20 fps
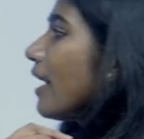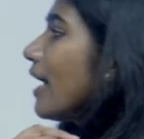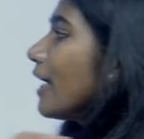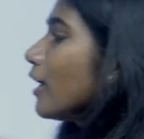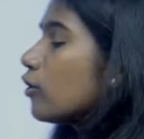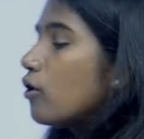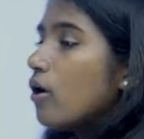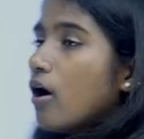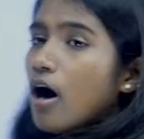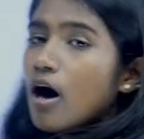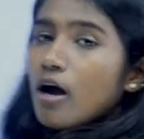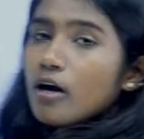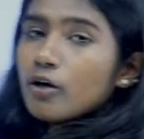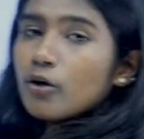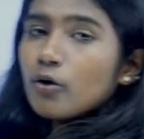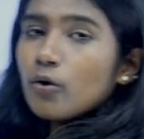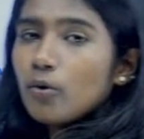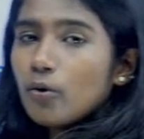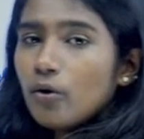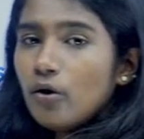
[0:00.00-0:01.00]
like you all
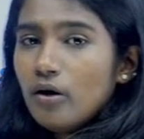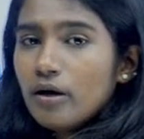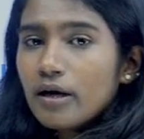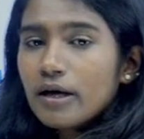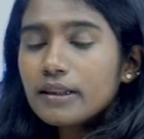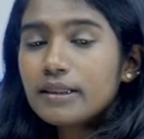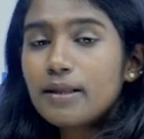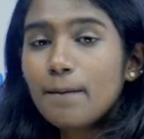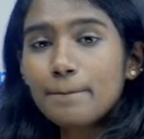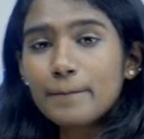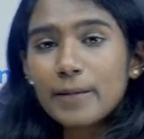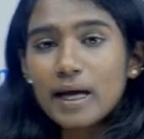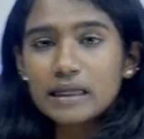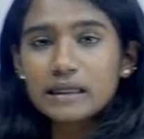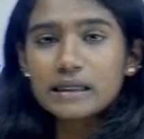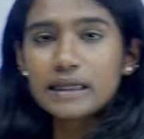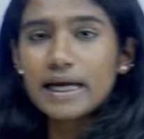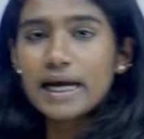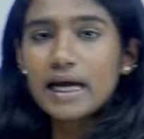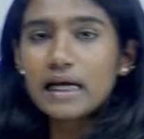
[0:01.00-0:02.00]
know, the
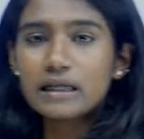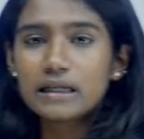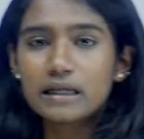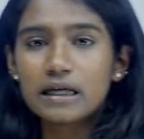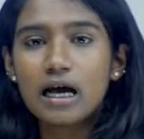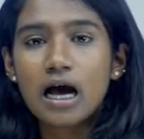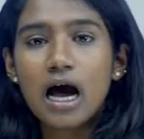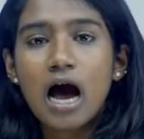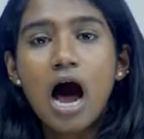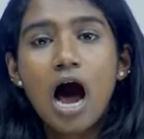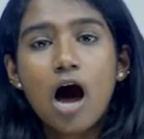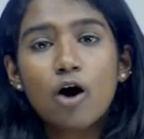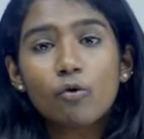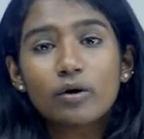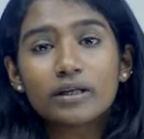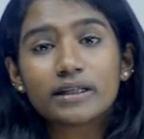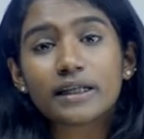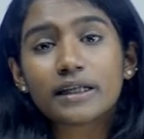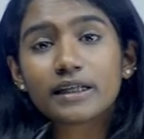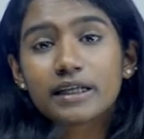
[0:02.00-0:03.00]
message, how
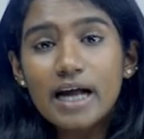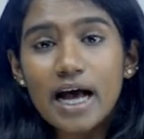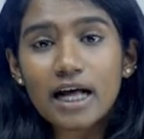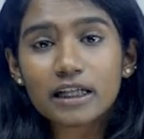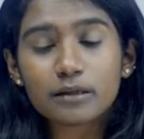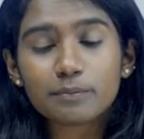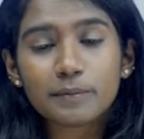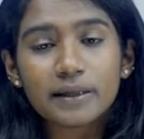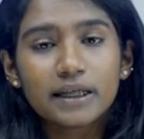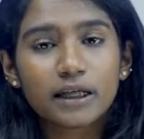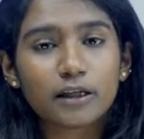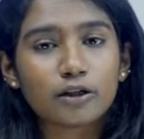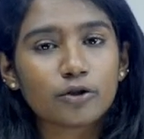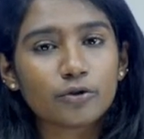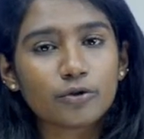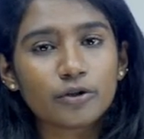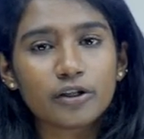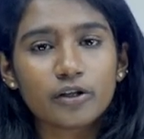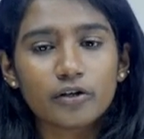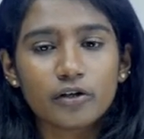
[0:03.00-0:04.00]
was it transmitted
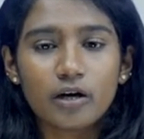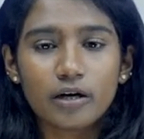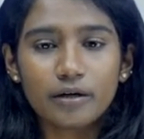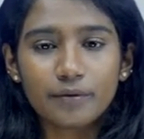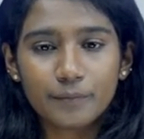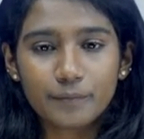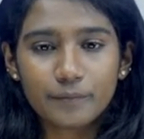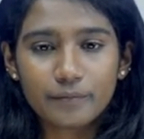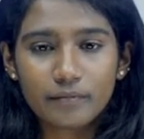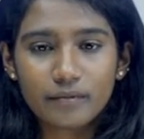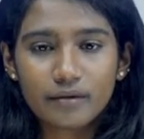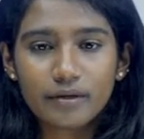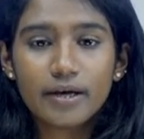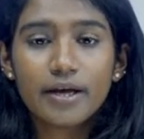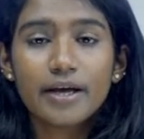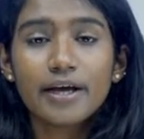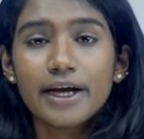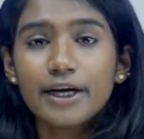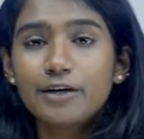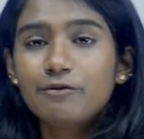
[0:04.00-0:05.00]
through neuron?
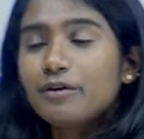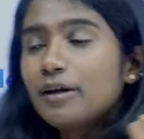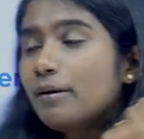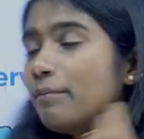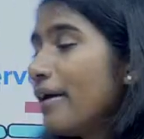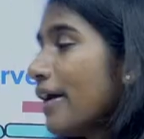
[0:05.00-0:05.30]
It will